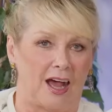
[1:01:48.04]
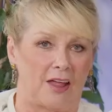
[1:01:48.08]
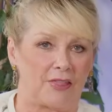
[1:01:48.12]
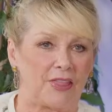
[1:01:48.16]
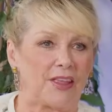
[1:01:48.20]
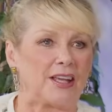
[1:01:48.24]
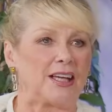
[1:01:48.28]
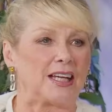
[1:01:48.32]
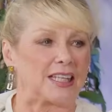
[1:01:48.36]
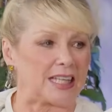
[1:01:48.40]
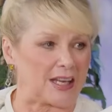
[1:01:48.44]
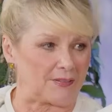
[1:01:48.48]
I
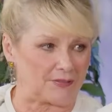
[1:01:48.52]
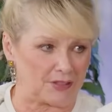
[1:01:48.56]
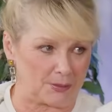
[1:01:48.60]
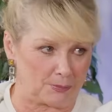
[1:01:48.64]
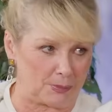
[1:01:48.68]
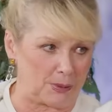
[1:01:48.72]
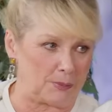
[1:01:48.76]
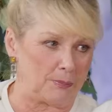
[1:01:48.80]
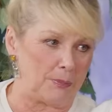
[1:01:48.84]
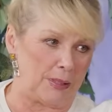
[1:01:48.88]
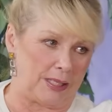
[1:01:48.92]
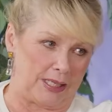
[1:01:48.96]
think I'd have to
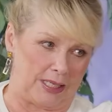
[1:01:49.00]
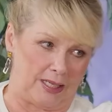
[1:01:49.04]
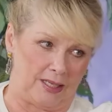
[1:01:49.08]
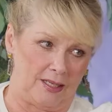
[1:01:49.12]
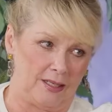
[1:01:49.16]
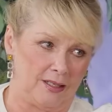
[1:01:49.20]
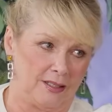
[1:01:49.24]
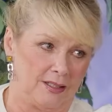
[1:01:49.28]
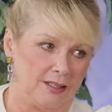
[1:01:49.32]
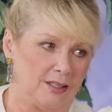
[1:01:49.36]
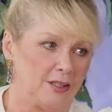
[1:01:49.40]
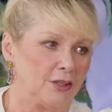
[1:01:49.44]
be
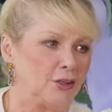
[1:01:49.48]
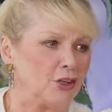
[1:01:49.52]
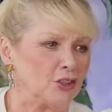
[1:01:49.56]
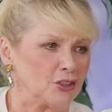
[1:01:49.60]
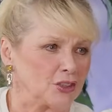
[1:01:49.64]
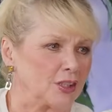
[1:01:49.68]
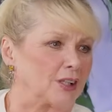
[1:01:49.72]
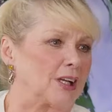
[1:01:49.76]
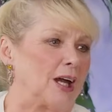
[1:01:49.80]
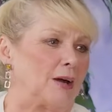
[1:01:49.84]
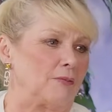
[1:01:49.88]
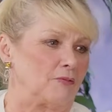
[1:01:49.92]
me
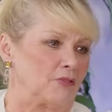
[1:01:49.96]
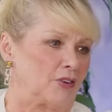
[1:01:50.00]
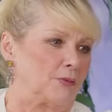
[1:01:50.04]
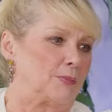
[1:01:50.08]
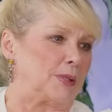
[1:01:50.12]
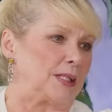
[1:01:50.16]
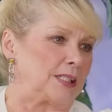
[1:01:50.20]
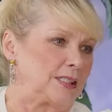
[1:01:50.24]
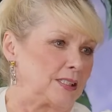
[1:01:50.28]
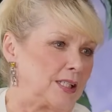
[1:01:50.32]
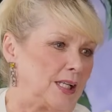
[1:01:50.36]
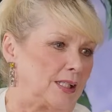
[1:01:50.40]
because I come from
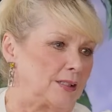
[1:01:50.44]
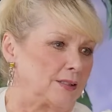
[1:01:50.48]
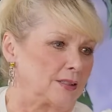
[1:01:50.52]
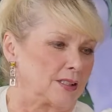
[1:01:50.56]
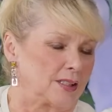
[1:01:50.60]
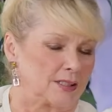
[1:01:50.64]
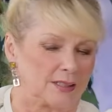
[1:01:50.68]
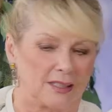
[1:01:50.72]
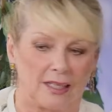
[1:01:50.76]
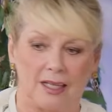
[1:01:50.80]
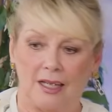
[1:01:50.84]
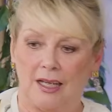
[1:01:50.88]
yeah. East
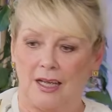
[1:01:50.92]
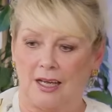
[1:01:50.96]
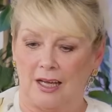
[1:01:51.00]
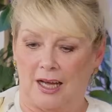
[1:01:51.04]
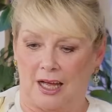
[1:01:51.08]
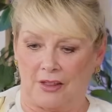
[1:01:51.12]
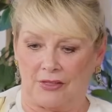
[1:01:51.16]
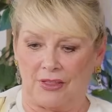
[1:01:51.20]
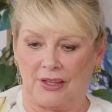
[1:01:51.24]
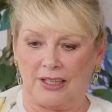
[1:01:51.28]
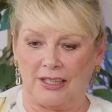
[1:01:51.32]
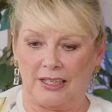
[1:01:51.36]
London.
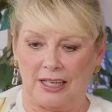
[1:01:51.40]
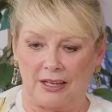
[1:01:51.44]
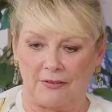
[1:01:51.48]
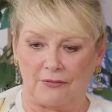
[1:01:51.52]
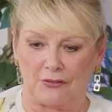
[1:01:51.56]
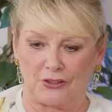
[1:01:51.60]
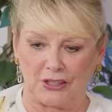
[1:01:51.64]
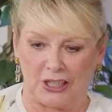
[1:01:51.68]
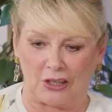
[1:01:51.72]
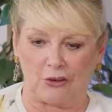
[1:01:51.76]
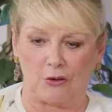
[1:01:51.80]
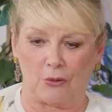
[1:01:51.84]
I think if
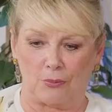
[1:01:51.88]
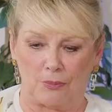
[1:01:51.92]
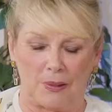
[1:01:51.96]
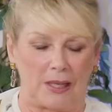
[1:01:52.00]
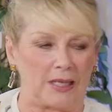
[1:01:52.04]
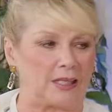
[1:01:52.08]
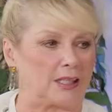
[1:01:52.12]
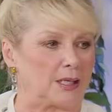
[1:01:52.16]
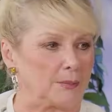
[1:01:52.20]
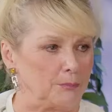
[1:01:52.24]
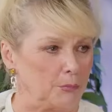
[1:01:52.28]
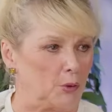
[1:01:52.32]
Cheryl
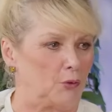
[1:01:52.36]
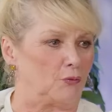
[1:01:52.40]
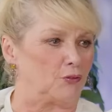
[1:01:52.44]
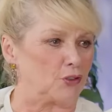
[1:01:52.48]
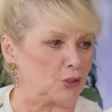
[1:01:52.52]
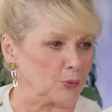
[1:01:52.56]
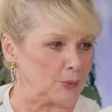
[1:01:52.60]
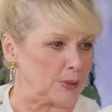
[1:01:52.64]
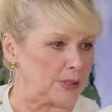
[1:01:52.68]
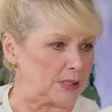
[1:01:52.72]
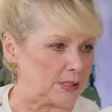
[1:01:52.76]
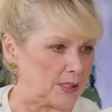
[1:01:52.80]
Baker moved
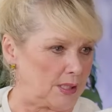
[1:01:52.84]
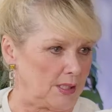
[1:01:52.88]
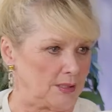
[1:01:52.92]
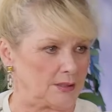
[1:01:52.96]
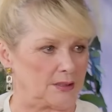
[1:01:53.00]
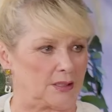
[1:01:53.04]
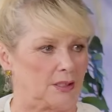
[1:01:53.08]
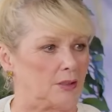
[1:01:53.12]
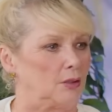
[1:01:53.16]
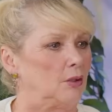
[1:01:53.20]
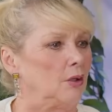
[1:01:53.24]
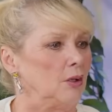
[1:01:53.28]
to East
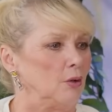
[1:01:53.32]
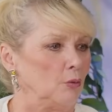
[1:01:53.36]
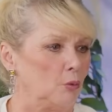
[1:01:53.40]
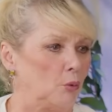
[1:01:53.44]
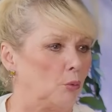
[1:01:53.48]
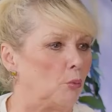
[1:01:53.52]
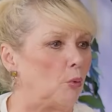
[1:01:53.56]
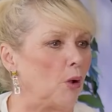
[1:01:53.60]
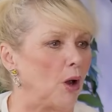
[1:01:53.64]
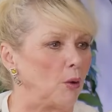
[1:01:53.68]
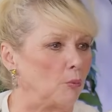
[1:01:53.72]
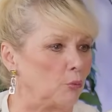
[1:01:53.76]
London,
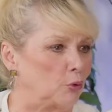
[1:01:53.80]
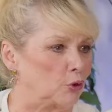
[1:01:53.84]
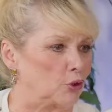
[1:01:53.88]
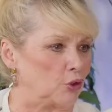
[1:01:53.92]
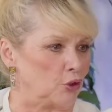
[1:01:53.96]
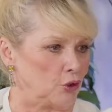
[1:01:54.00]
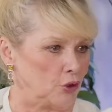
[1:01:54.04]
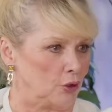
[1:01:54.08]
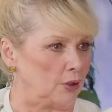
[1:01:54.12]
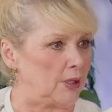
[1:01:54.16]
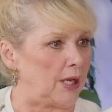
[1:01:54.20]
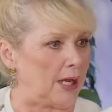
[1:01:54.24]
well, why
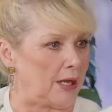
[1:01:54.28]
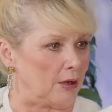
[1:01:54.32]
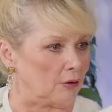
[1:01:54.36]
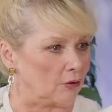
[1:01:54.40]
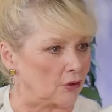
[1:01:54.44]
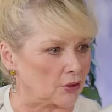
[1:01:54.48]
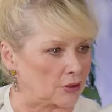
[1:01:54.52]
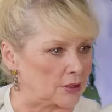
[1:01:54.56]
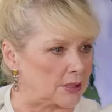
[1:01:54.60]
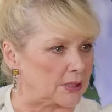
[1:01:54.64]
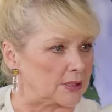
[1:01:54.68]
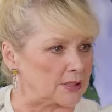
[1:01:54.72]
wouldn't you now?
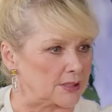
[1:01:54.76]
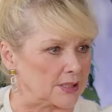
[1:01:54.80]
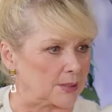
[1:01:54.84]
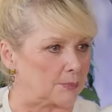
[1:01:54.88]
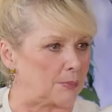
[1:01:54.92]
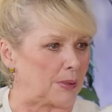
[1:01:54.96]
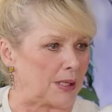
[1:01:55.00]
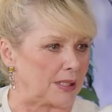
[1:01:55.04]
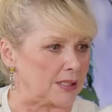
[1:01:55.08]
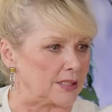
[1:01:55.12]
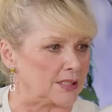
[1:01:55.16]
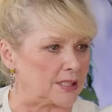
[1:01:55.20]
Because it's yeah. the
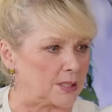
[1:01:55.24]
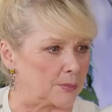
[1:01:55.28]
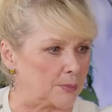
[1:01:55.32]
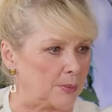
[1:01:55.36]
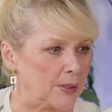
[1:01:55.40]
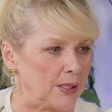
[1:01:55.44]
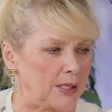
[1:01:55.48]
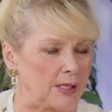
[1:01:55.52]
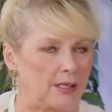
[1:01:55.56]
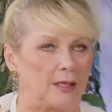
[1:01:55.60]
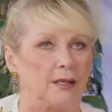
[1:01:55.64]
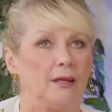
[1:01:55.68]
place to
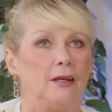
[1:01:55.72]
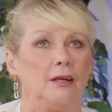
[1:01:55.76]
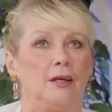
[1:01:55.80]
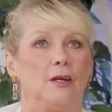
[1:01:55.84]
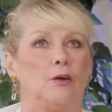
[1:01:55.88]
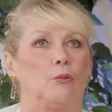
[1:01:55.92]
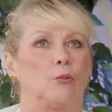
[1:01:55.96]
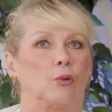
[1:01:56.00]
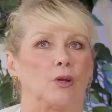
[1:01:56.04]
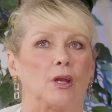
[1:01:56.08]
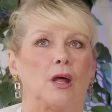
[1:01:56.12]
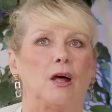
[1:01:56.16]
be.
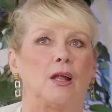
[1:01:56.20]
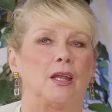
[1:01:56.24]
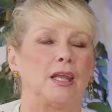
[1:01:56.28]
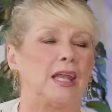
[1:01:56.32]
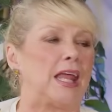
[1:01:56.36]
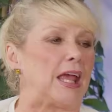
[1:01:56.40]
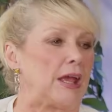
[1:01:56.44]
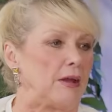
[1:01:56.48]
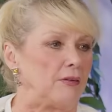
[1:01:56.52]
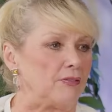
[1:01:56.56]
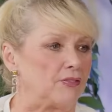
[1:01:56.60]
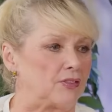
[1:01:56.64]
When I
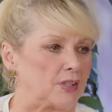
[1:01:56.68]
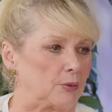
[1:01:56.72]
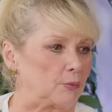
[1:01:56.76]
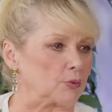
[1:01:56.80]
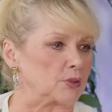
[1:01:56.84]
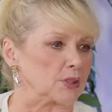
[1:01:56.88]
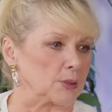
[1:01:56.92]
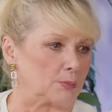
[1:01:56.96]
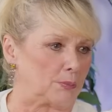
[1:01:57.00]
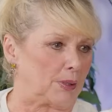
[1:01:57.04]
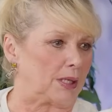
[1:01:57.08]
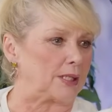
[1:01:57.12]
left, it
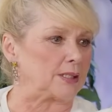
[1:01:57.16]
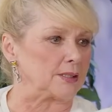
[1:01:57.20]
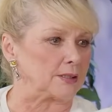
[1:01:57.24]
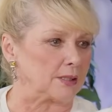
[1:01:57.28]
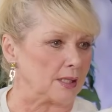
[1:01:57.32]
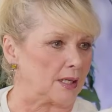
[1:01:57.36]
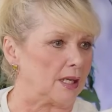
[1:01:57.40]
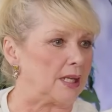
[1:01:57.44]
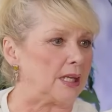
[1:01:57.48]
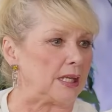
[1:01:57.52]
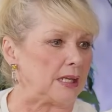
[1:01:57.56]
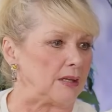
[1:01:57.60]
was the place
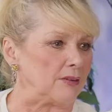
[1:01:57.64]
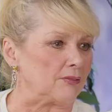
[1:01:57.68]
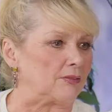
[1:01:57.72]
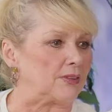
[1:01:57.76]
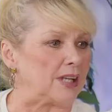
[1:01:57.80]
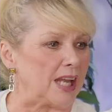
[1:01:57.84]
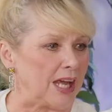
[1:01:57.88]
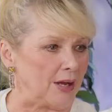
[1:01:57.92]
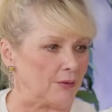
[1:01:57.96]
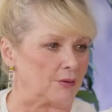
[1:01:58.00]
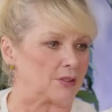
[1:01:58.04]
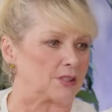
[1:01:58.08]
to leave.
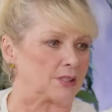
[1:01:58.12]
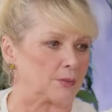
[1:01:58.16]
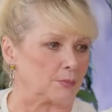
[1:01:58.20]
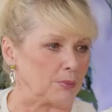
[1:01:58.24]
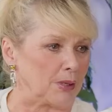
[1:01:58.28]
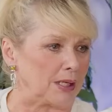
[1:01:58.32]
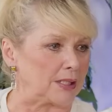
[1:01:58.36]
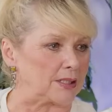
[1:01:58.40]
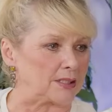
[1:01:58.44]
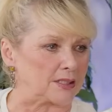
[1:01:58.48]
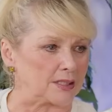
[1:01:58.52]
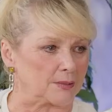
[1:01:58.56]
Now it's the
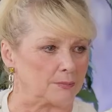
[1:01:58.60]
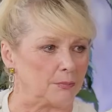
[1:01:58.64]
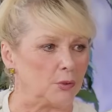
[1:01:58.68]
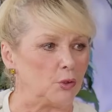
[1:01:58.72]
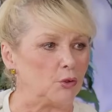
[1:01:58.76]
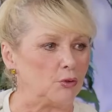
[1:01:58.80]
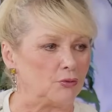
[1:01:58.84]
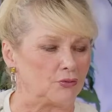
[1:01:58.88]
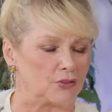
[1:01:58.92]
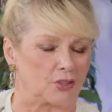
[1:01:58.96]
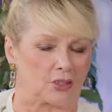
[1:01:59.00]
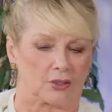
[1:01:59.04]
place to
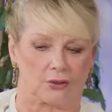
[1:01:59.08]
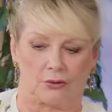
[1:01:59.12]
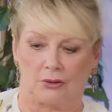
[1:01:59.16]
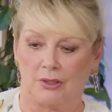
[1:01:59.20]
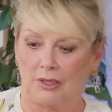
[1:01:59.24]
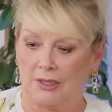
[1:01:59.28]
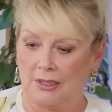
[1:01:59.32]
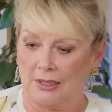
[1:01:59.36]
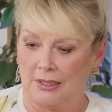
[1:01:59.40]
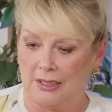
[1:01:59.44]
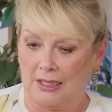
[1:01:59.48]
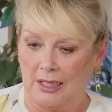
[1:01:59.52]
move to.
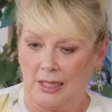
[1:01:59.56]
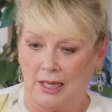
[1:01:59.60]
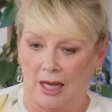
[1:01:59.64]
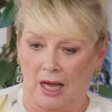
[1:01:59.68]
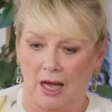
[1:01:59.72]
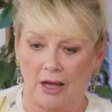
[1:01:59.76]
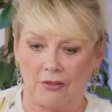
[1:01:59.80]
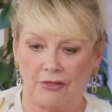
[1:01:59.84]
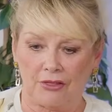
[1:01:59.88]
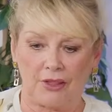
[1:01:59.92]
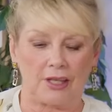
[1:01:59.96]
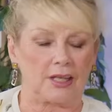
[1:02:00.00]

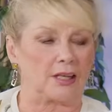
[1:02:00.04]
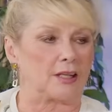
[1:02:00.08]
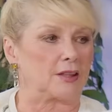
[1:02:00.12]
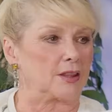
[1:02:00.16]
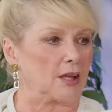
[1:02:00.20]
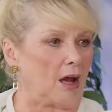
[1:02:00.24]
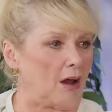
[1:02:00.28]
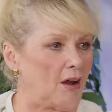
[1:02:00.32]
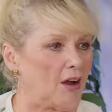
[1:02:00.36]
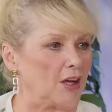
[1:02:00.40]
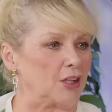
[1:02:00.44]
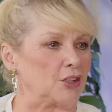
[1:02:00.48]
I think
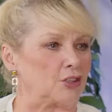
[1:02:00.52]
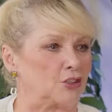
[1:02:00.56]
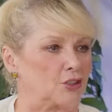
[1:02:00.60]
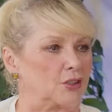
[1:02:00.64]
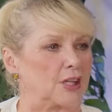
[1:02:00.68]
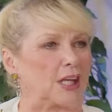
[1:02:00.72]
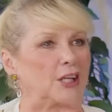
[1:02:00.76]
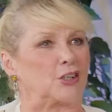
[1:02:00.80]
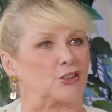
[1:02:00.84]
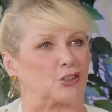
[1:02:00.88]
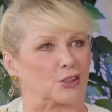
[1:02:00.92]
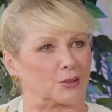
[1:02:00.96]
that I should,
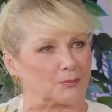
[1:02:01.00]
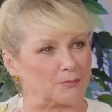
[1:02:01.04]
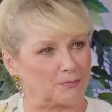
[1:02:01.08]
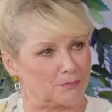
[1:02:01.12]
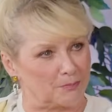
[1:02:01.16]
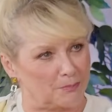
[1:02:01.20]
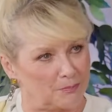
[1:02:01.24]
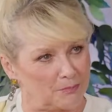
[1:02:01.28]
they should